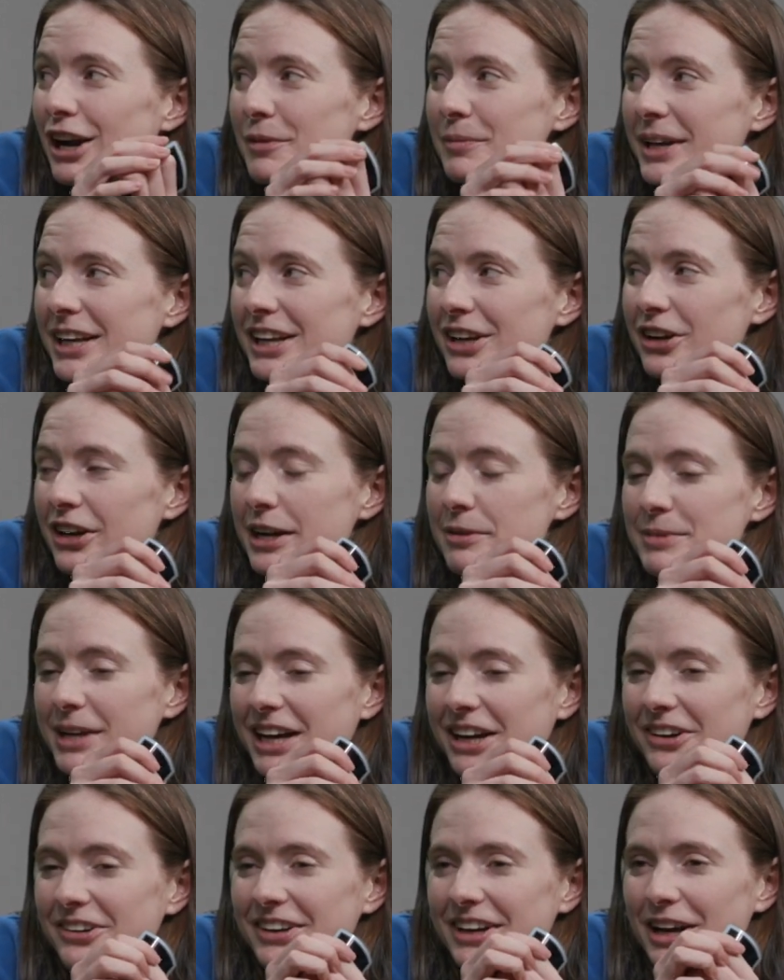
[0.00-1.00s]
Now I'm getting creeped
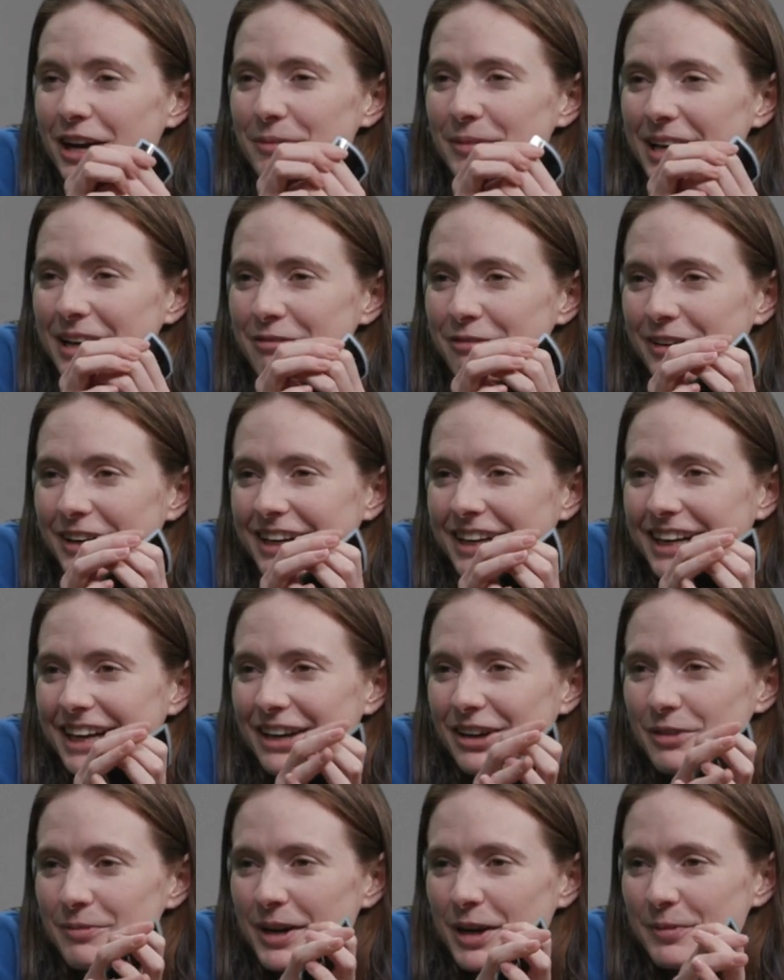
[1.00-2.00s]
out. Now I'm like freaking
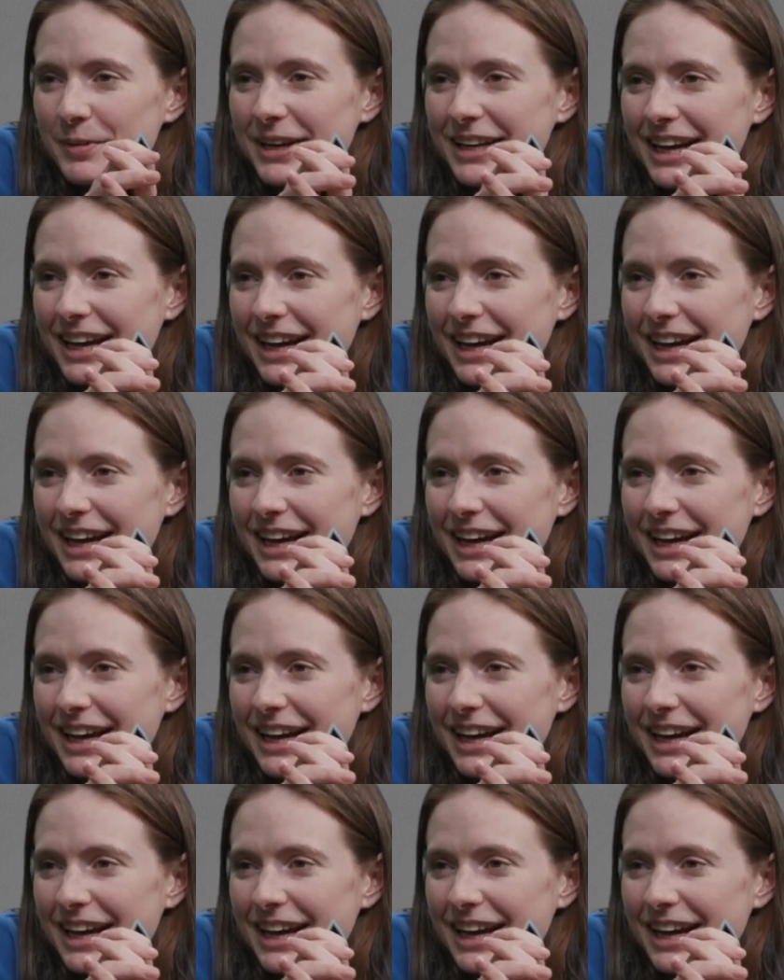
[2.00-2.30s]
out about my